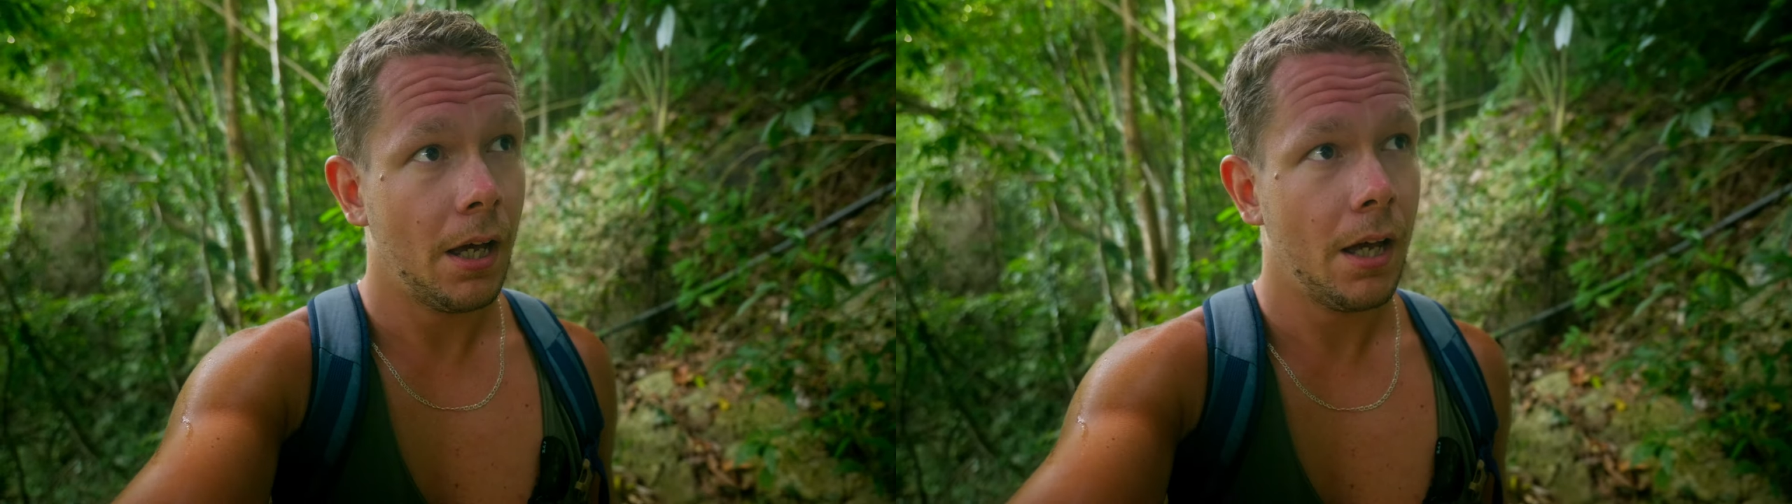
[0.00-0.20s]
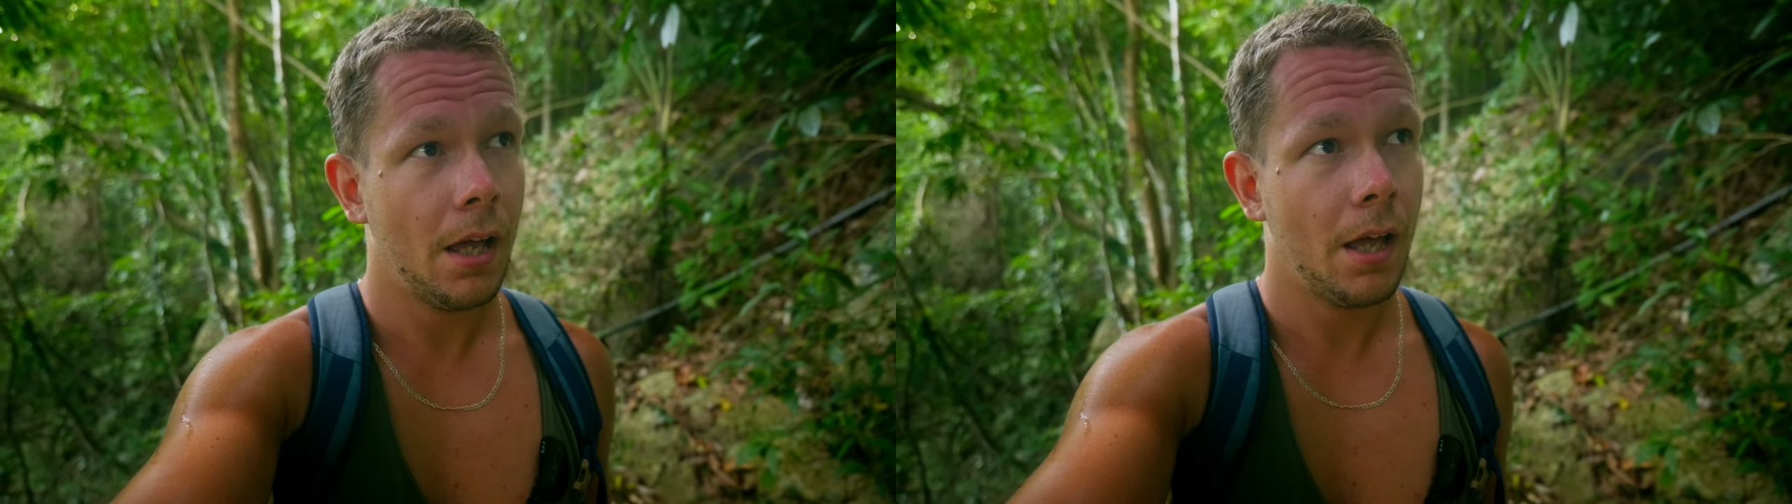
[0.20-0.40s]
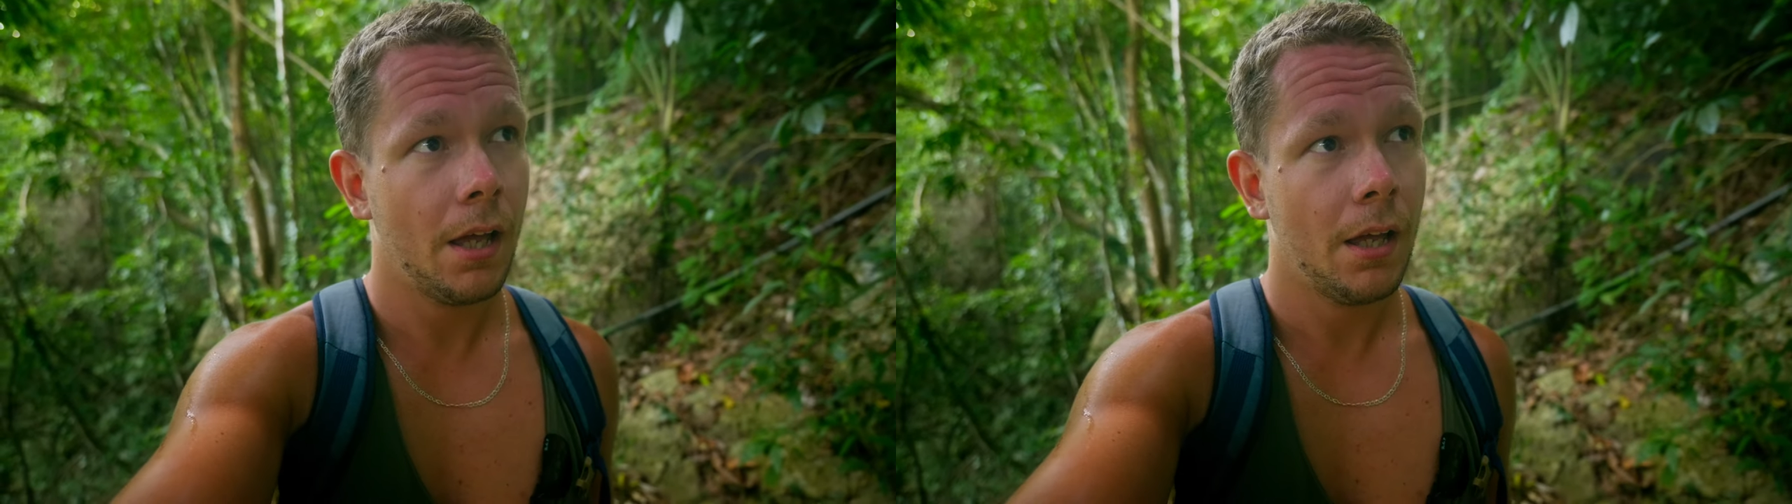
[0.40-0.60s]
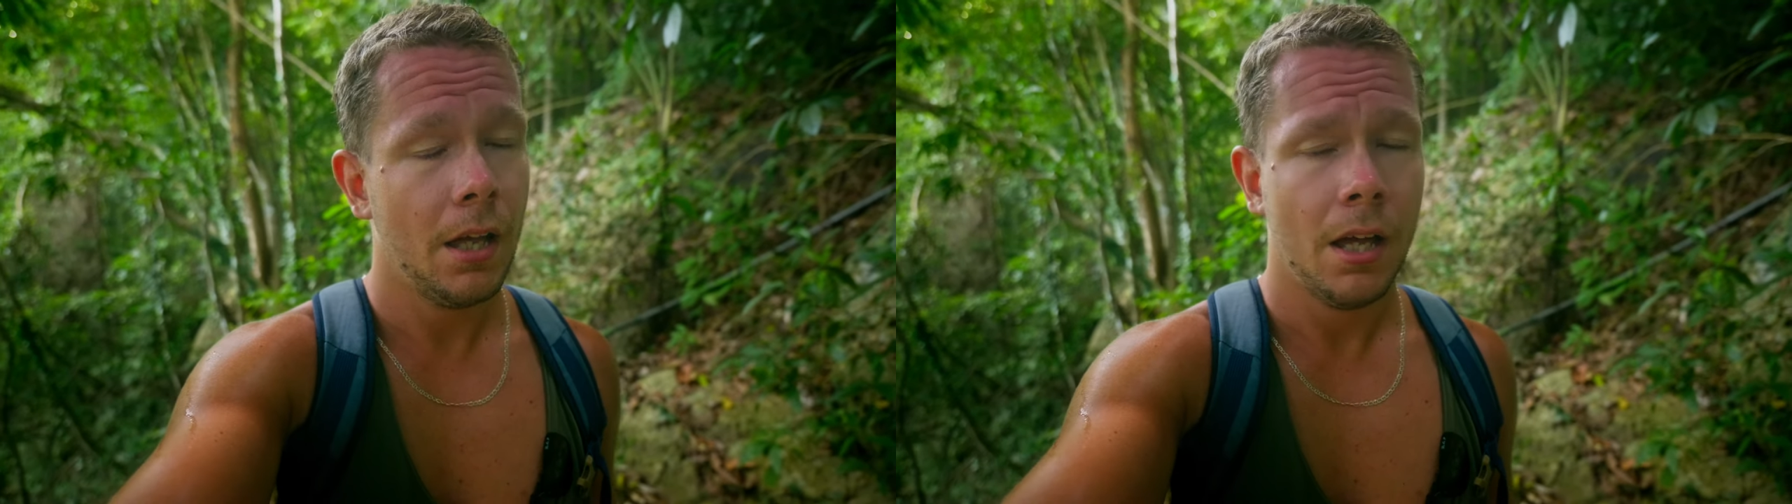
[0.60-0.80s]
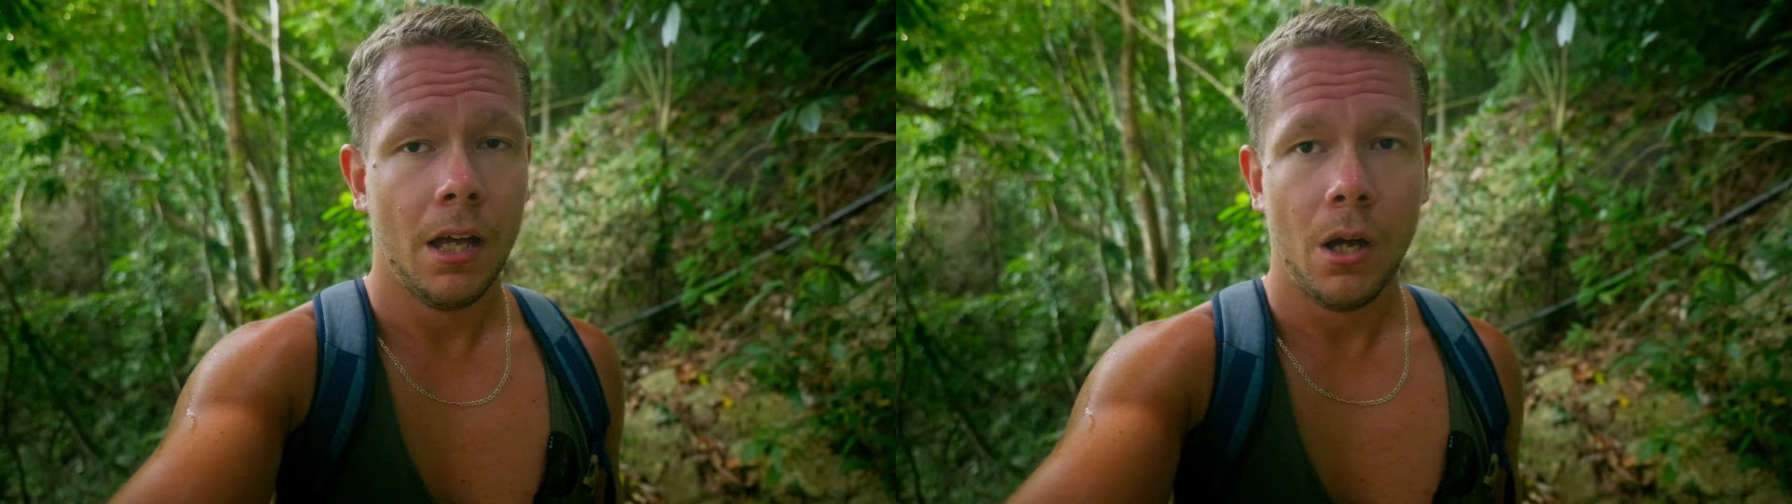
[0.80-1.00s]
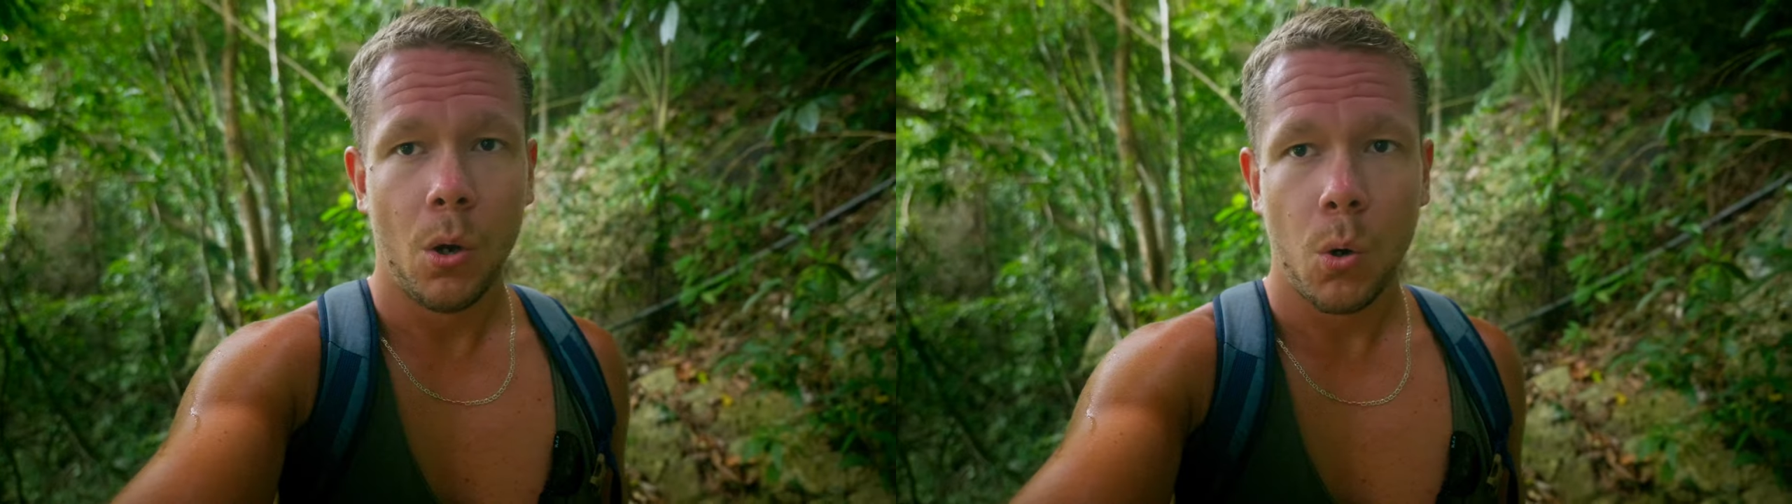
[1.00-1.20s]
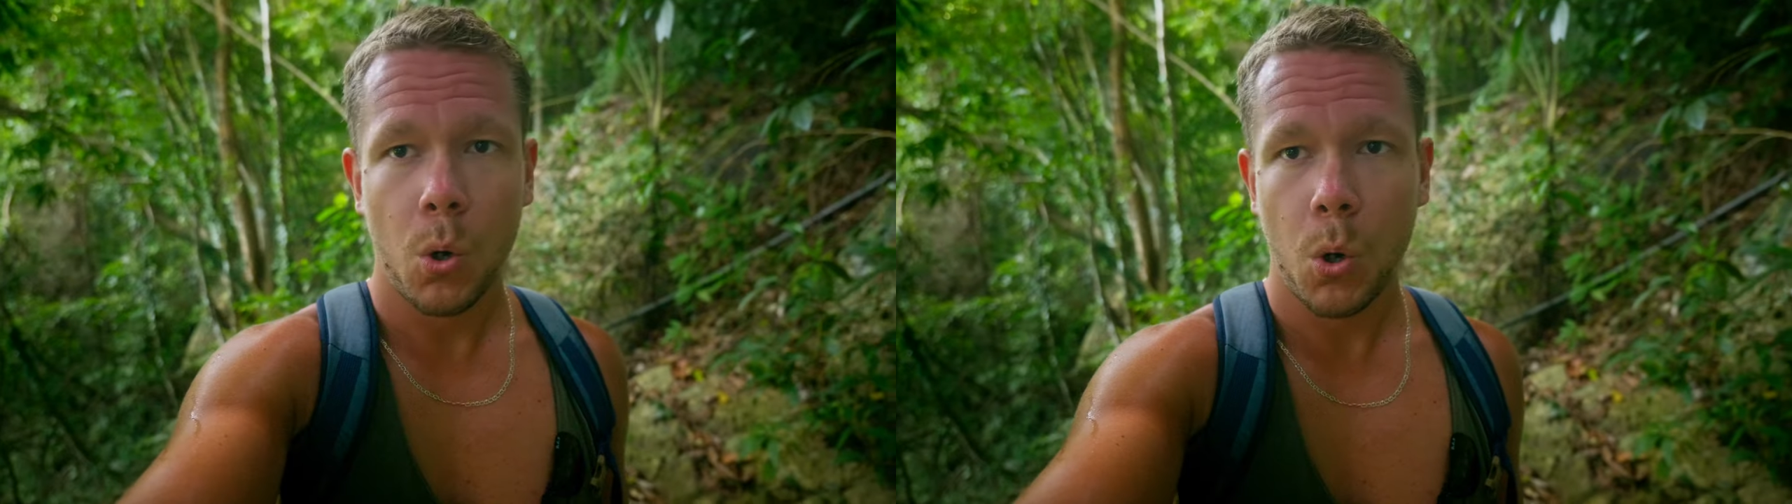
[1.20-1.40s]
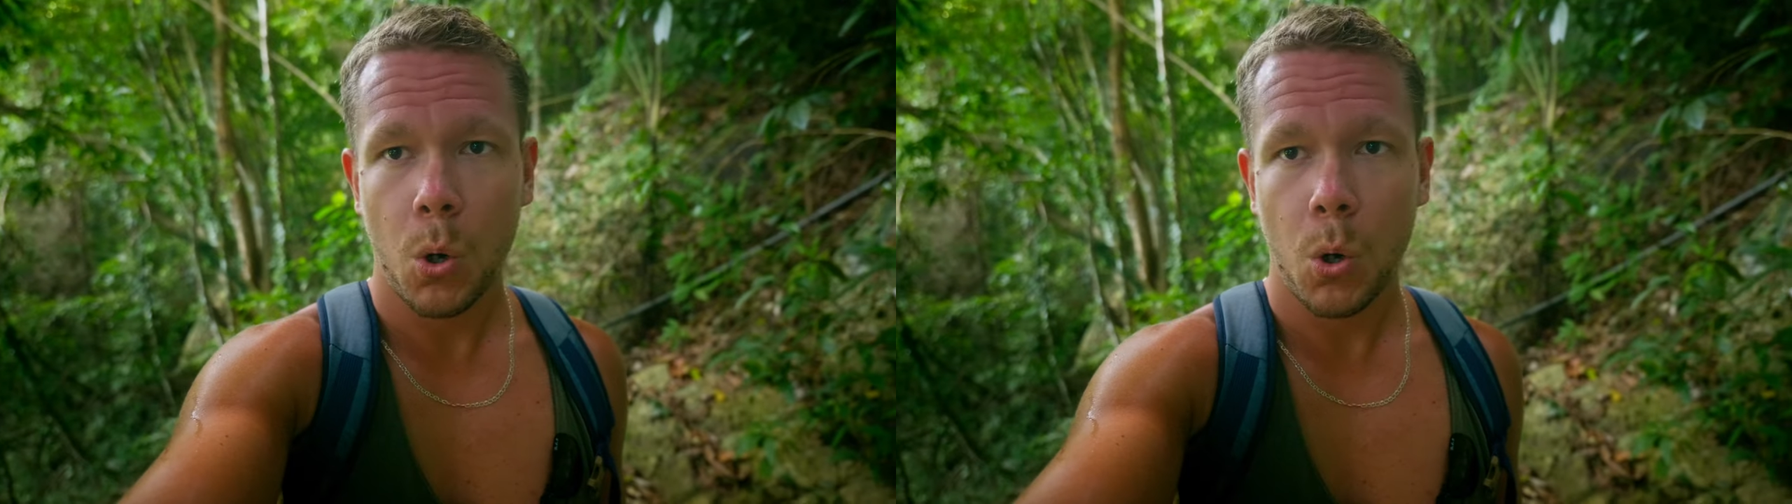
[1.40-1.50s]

challenged our mental